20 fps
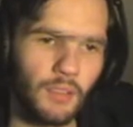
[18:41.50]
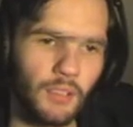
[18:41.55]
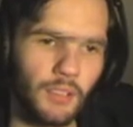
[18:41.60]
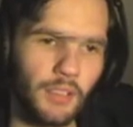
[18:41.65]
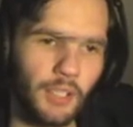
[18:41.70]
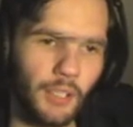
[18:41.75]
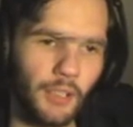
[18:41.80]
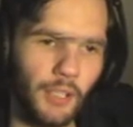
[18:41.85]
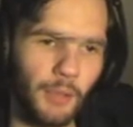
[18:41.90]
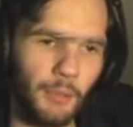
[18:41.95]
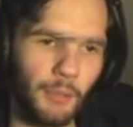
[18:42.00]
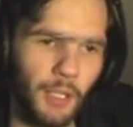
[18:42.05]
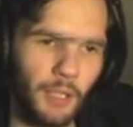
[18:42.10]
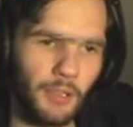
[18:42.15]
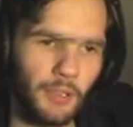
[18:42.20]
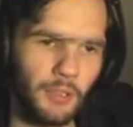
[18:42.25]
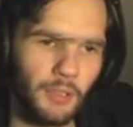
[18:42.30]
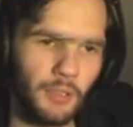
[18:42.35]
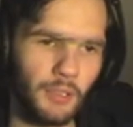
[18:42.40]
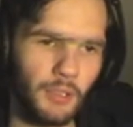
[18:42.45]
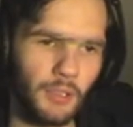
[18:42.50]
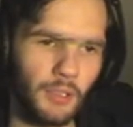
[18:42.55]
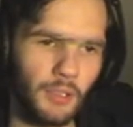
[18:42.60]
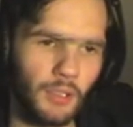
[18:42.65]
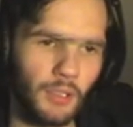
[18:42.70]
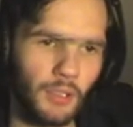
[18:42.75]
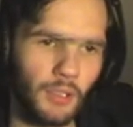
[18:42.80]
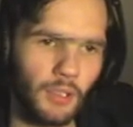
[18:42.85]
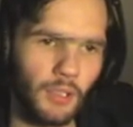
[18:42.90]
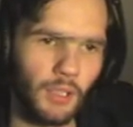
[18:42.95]
So there we go.
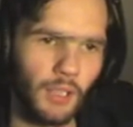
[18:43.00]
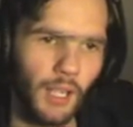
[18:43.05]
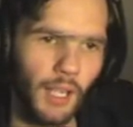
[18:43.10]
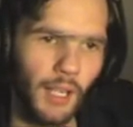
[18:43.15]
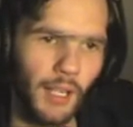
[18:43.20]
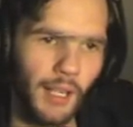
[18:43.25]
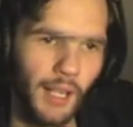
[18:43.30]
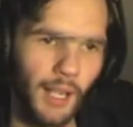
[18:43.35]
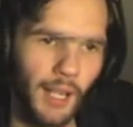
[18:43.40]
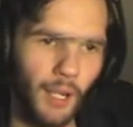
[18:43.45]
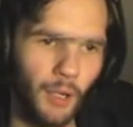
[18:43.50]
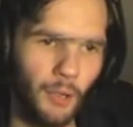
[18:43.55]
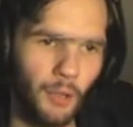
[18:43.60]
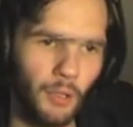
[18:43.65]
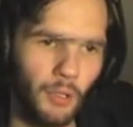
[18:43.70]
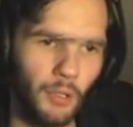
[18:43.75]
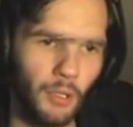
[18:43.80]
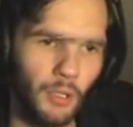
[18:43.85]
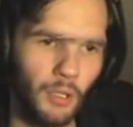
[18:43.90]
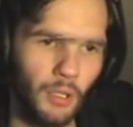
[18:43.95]
And now...